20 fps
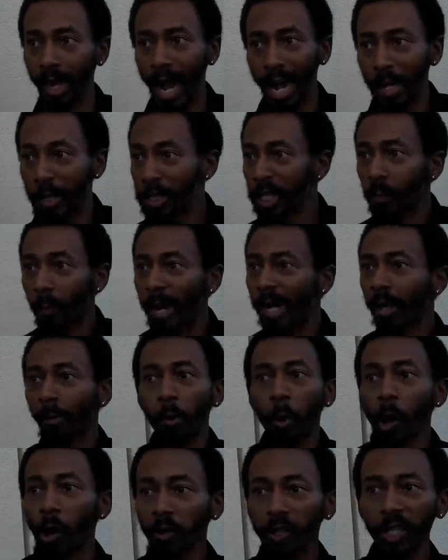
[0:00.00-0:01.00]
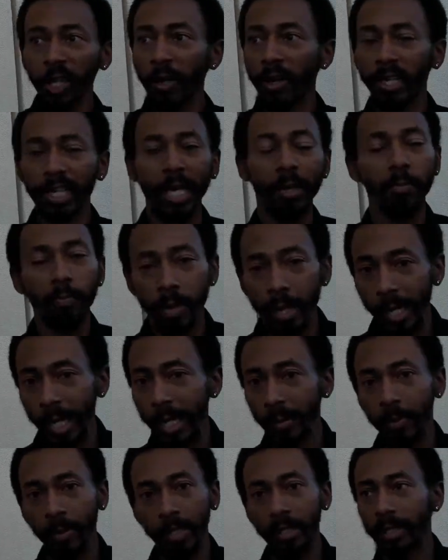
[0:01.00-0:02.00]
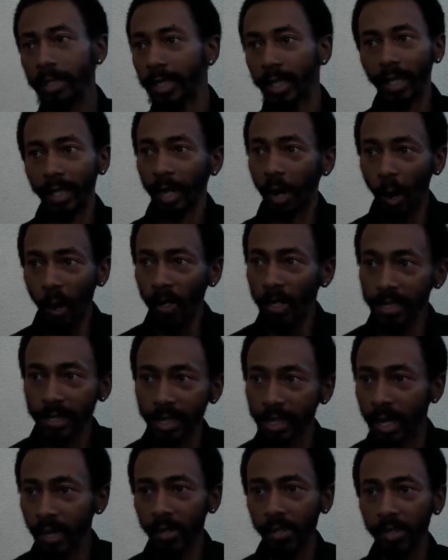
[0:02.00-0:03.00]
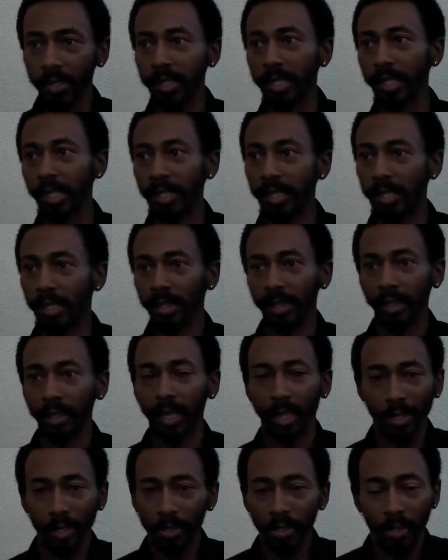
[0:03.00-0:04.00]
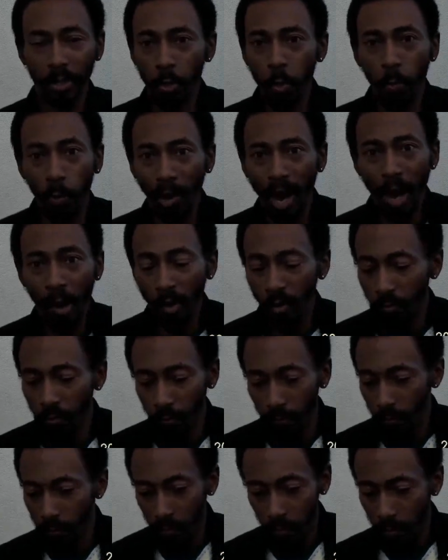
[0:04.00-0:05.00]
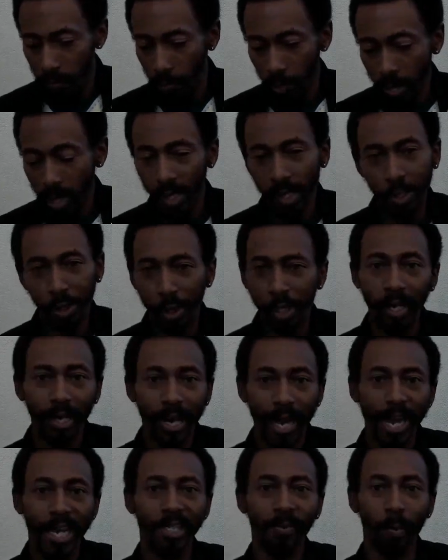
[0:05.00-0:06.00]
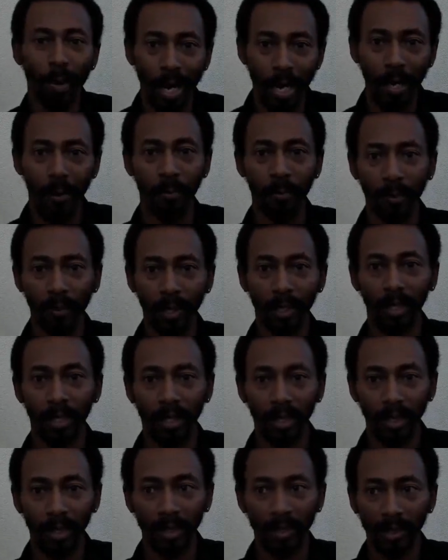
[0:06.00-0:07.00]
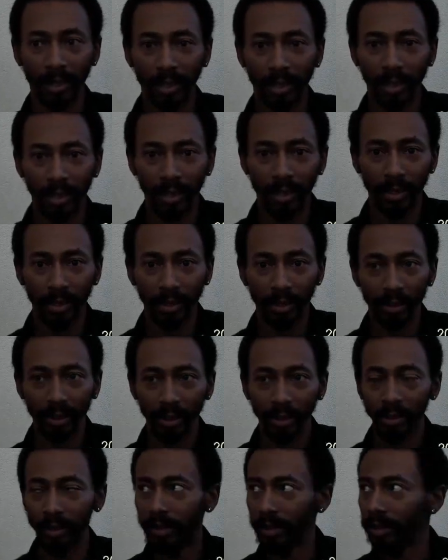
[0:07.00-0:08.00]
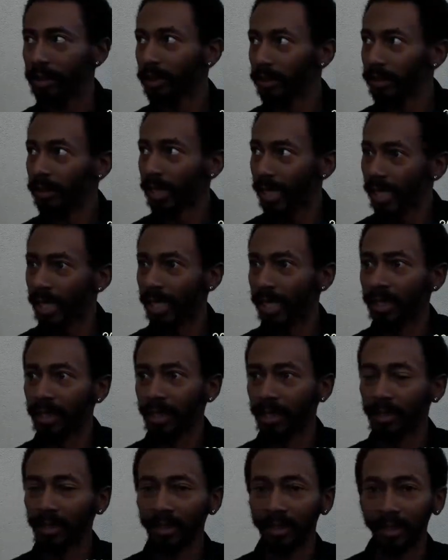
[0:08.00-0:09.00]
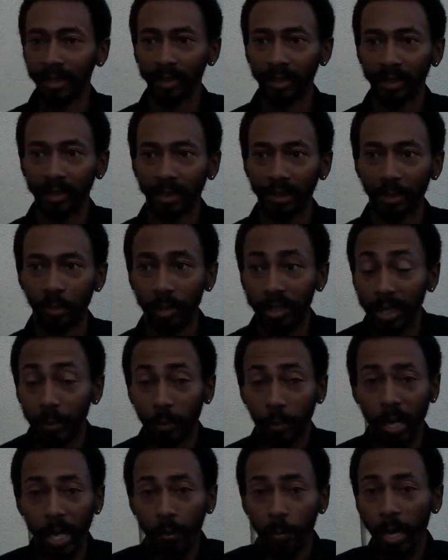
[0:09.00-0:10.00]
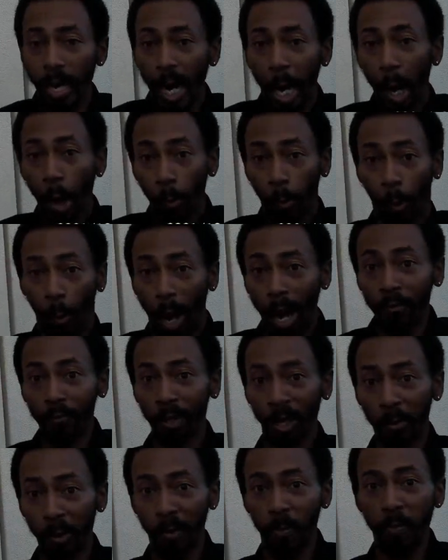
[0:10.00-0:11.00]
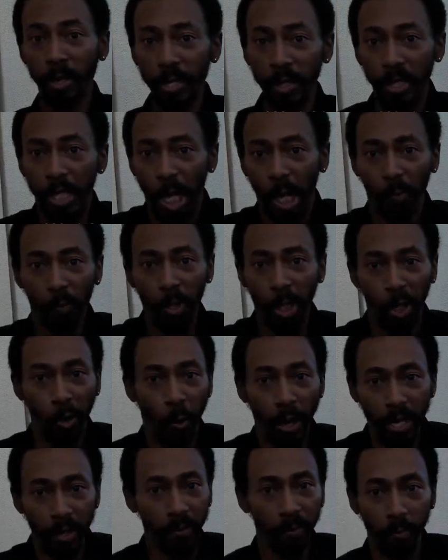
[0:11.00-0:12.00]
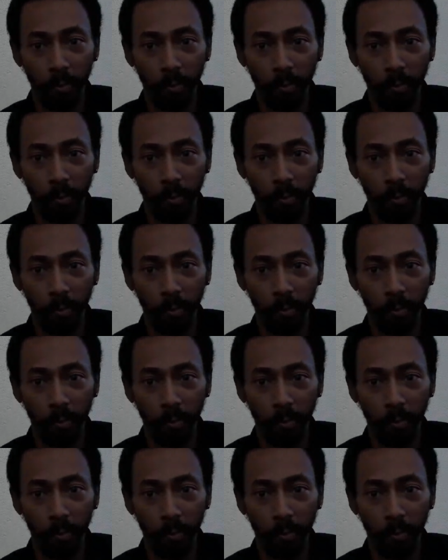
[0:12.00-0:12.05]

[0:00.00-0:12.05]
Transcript: I used to make him go out there and get beat up and all this yeah. and other shit. Yep. Like, you, you proud of right. being a shitty ass mom? Yeah. A lot of them are. Yeah. You know, they but want to, but, but it helped craft him to become the great